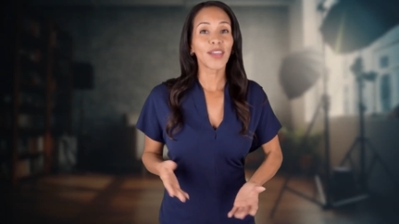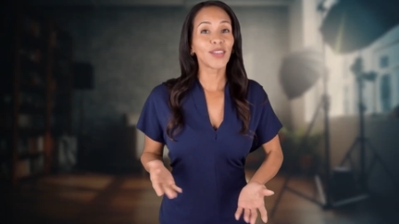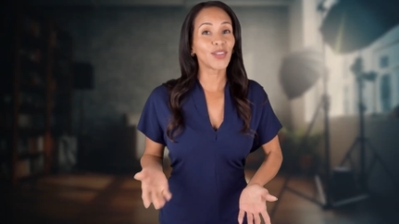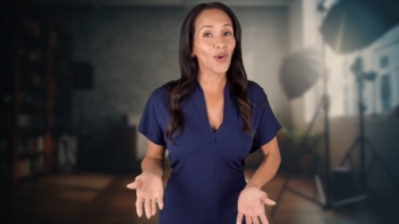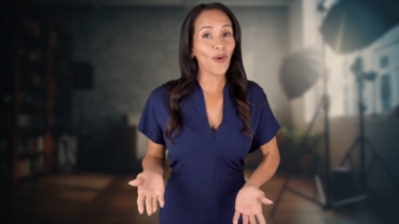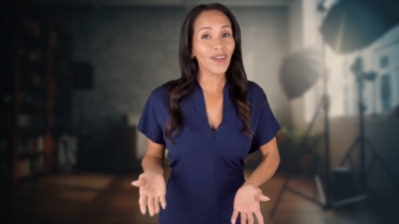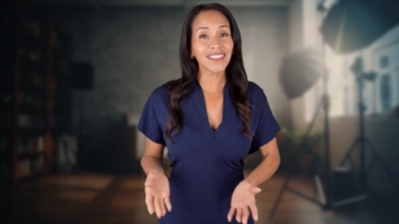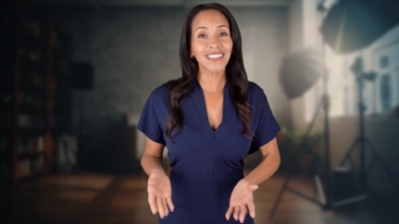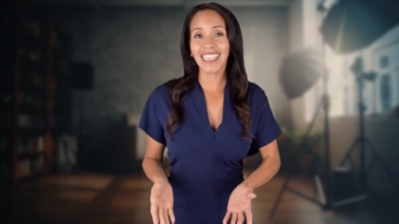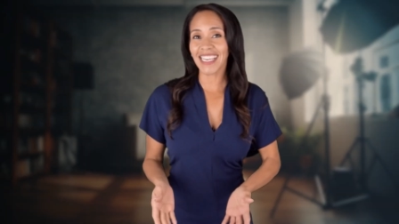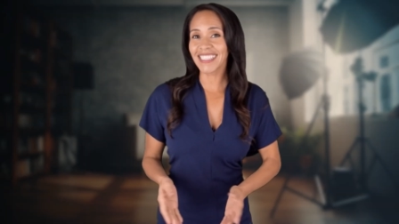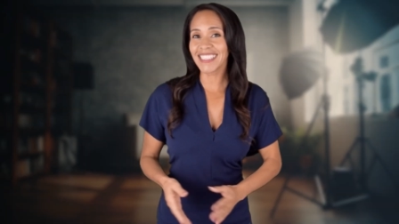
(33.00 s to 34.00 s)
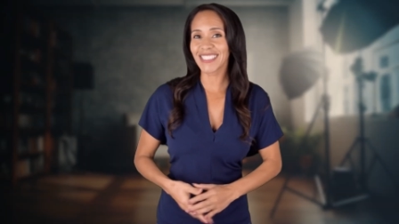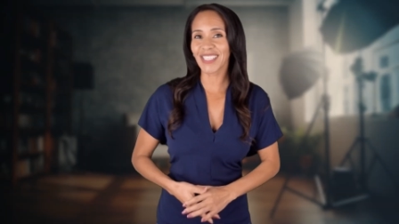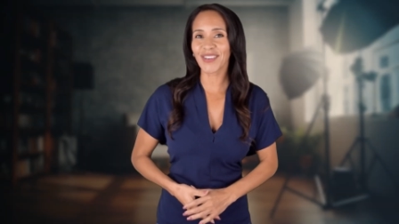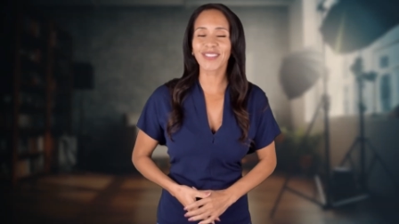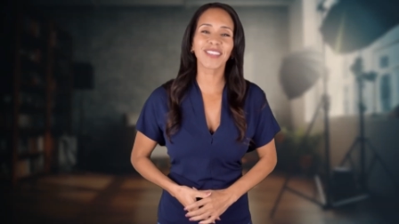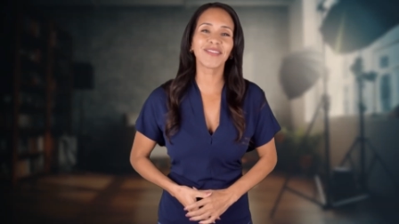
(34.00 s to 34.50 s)
Your daily
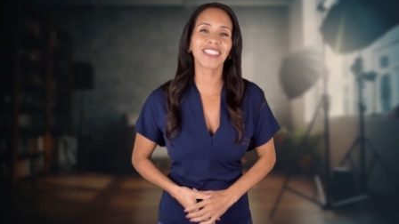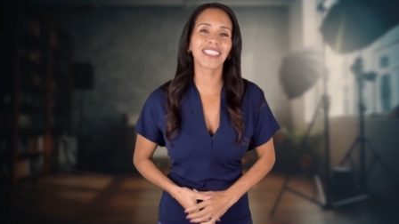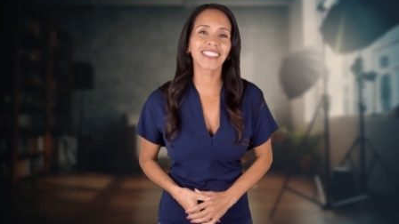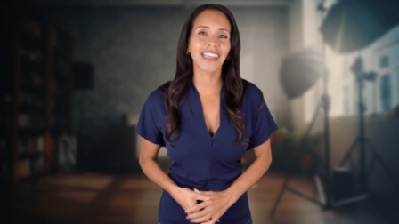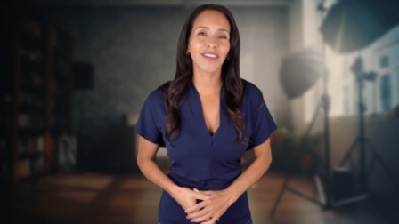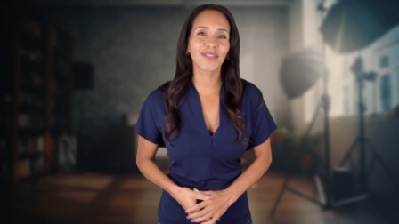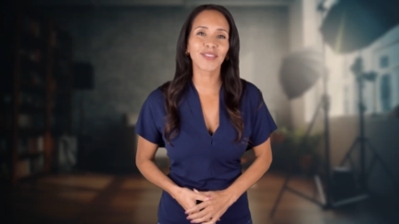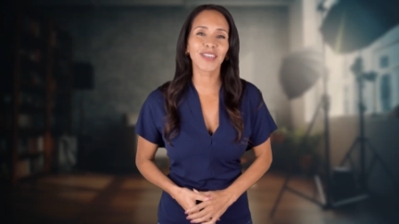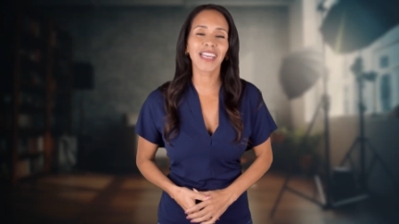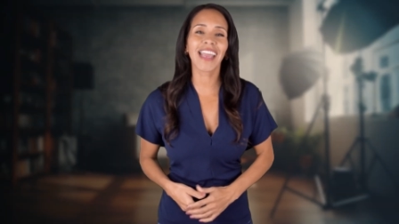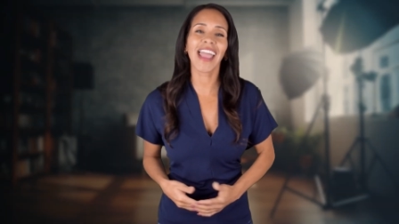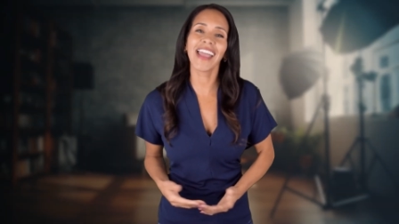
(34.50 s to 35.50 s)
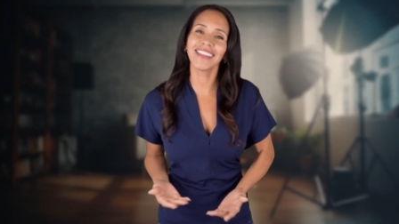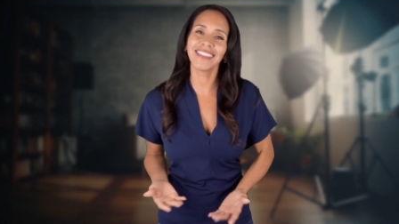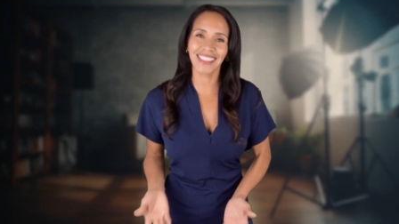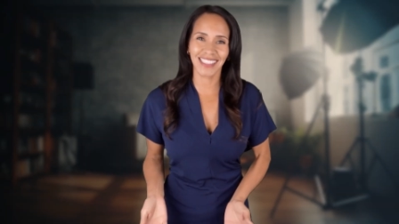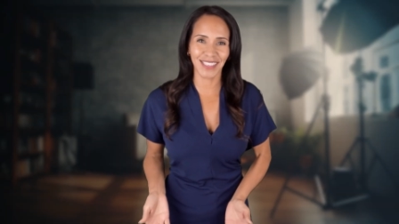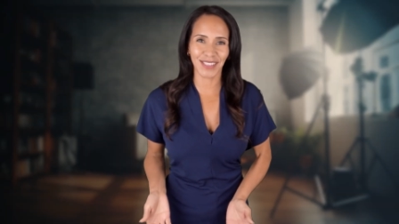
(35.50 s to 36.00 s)
dose of discovery ends
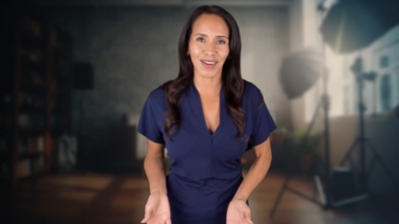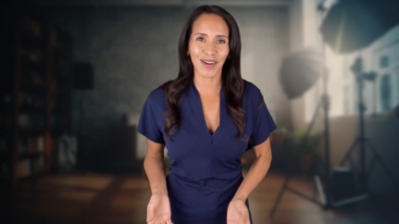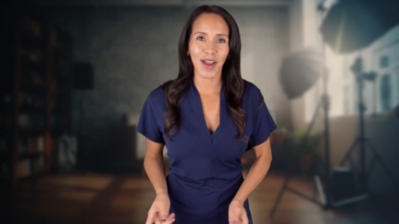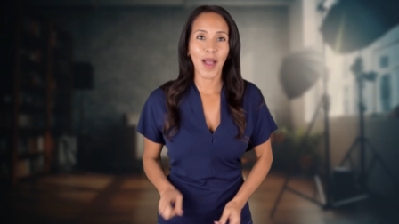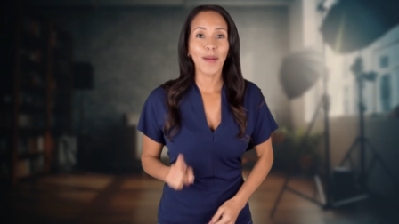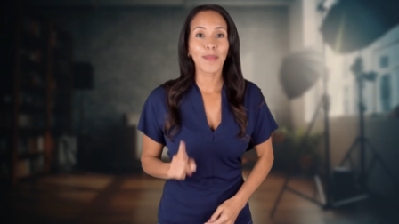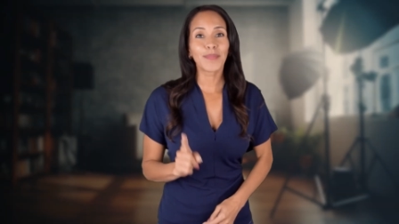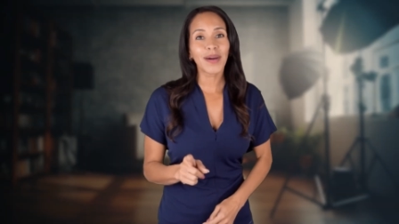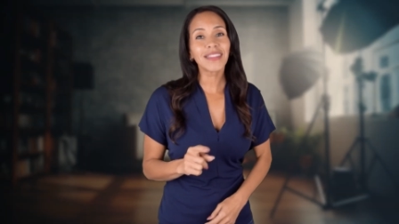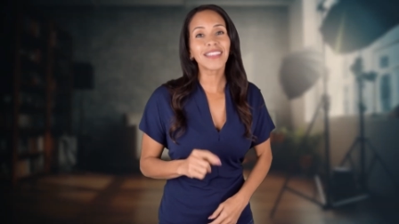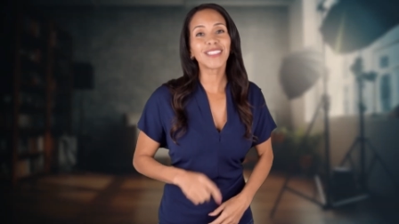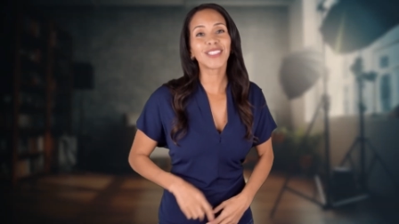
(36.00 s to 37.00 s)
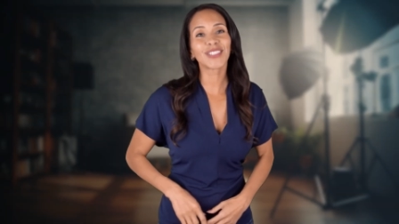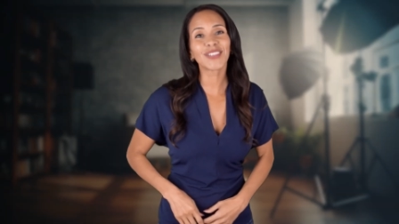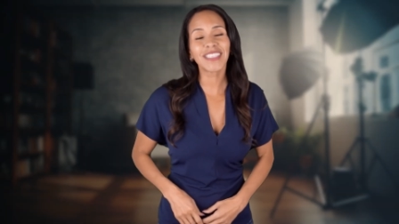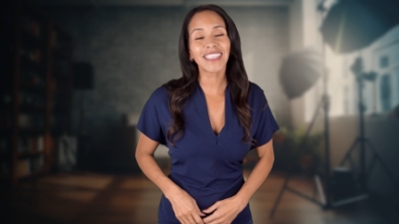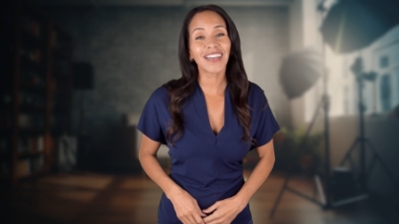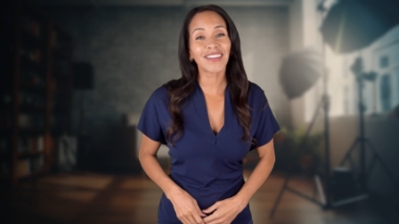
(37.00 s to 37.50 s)
here, but the
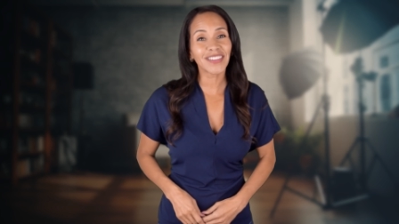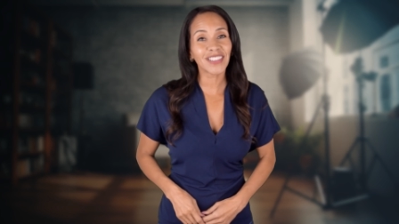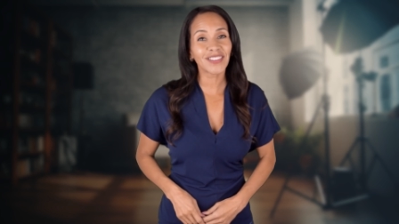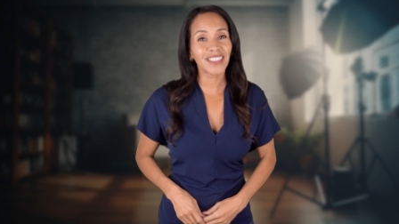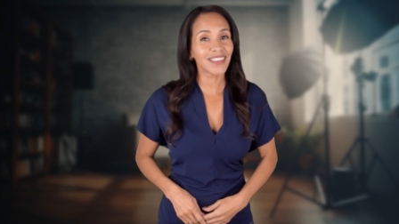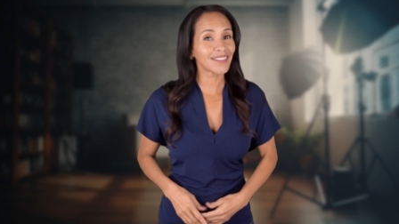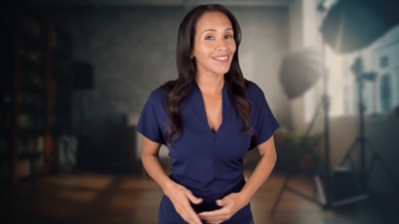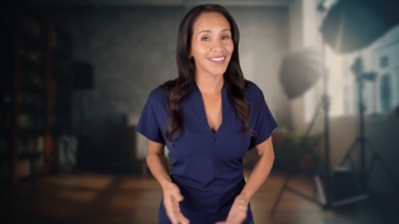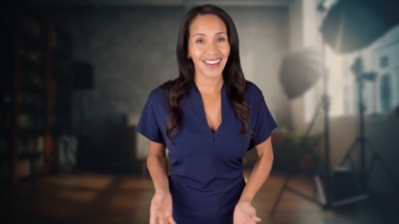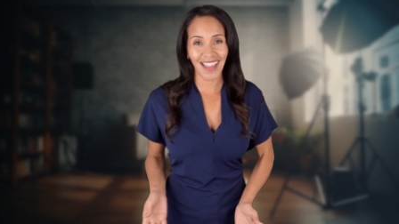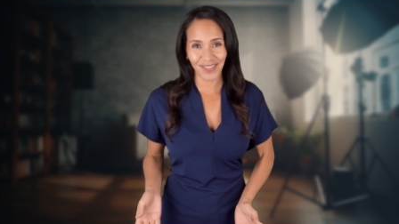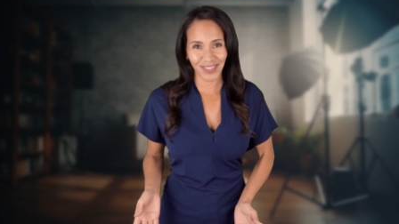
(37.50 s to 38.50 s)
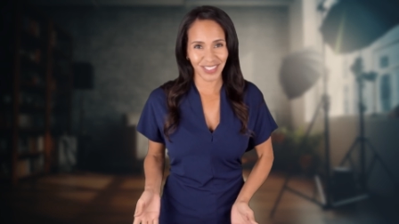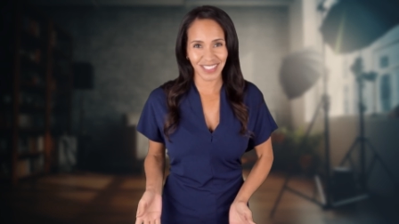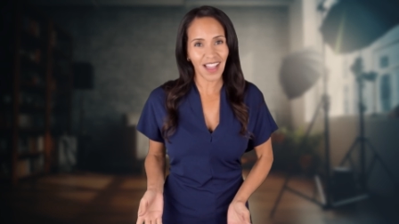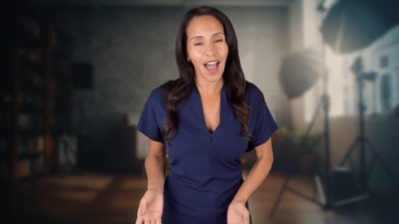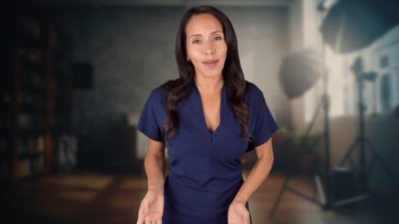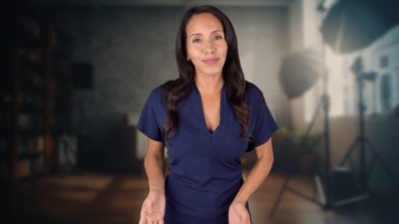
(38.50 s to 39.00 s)
journey of learning never
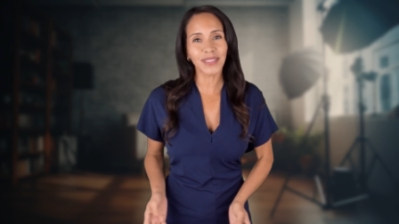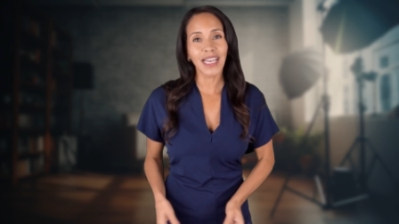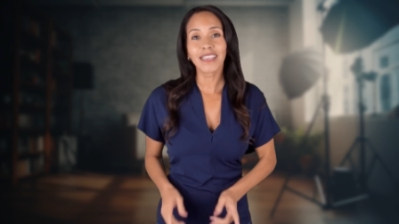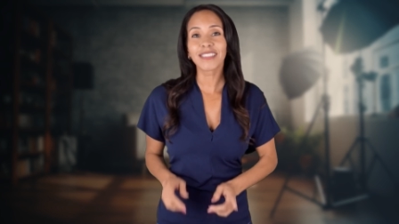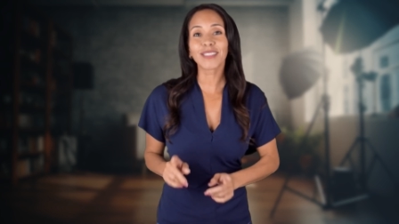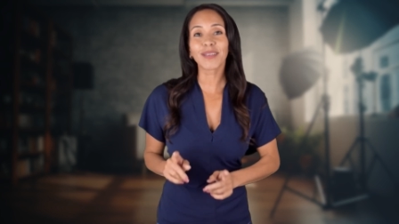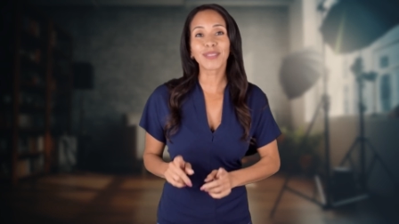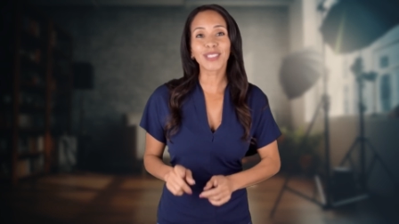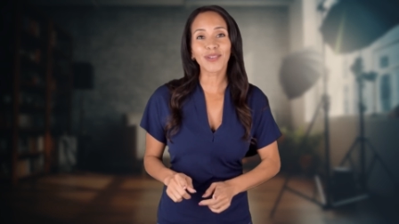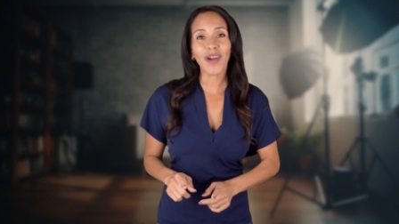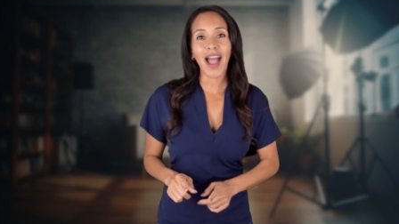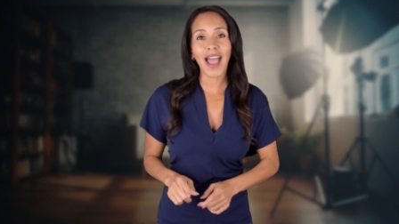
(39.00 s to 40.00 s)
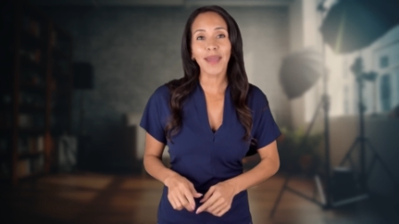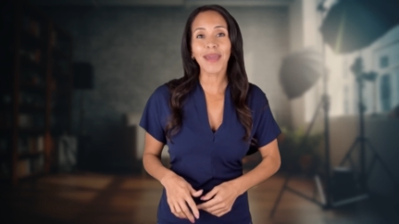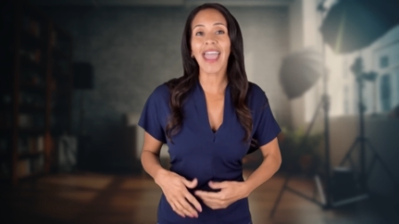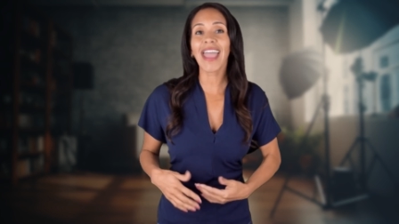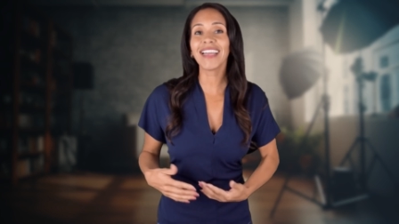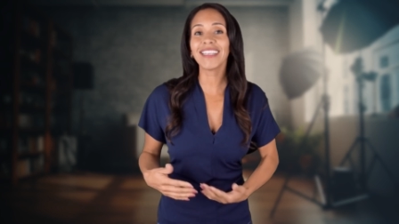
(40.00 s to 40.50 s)
stops. Subscribe
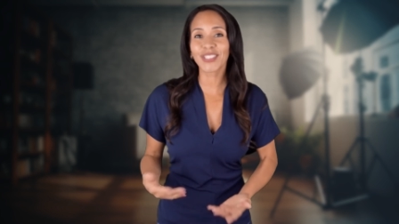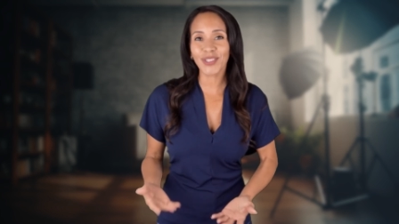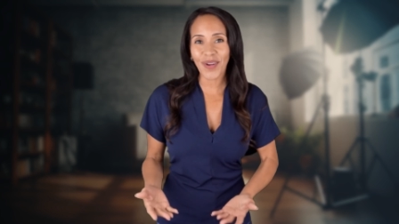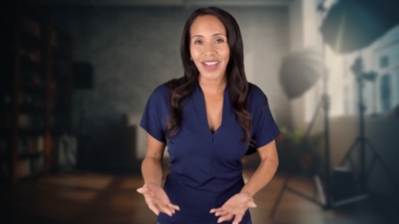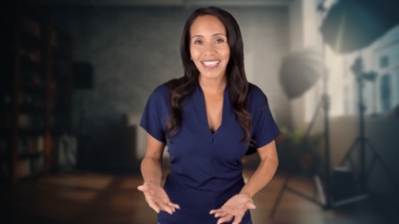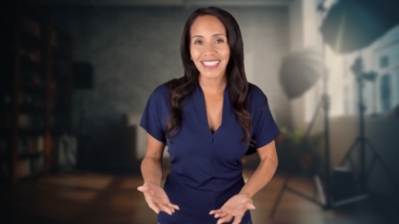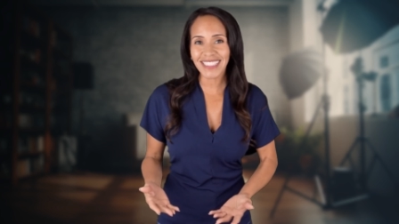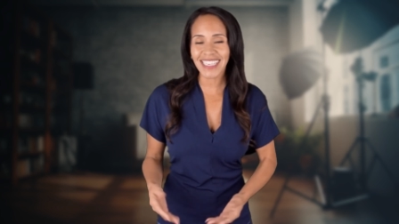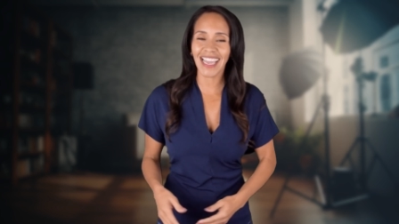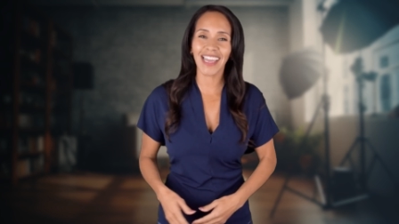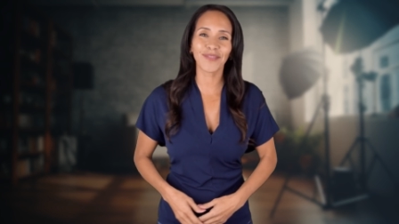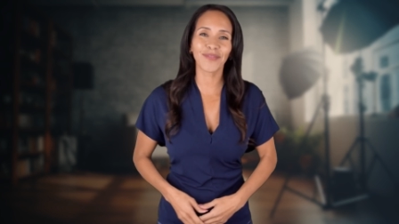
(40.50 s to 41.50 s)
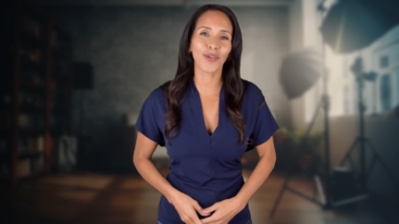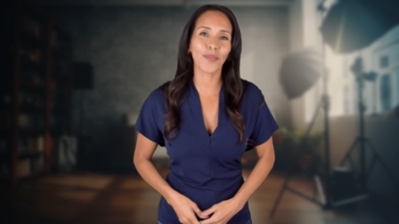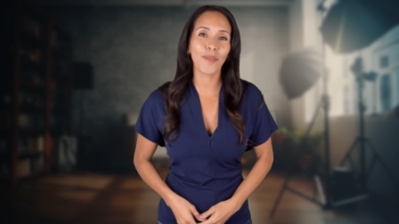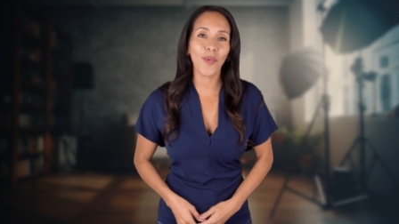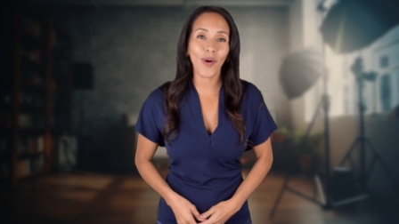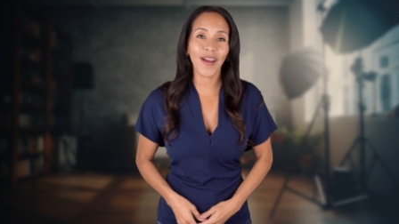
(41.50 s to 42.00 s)
and join us again for
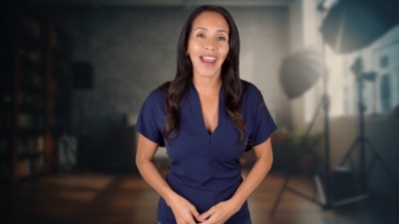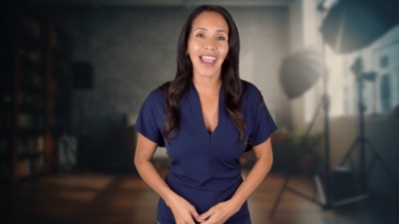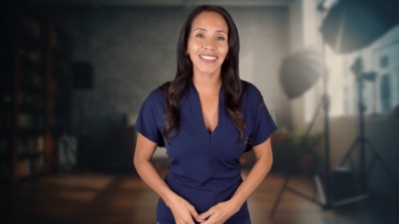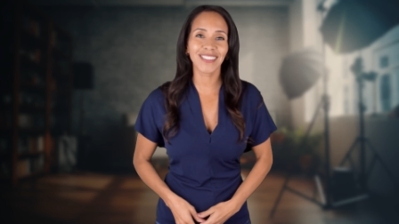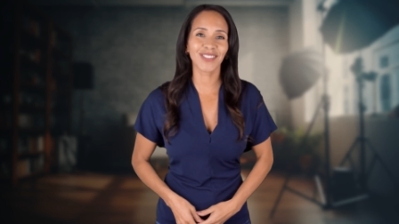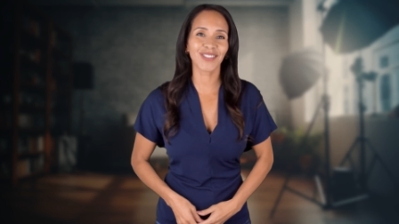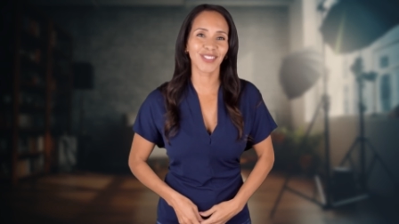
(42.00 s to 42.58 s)
more answers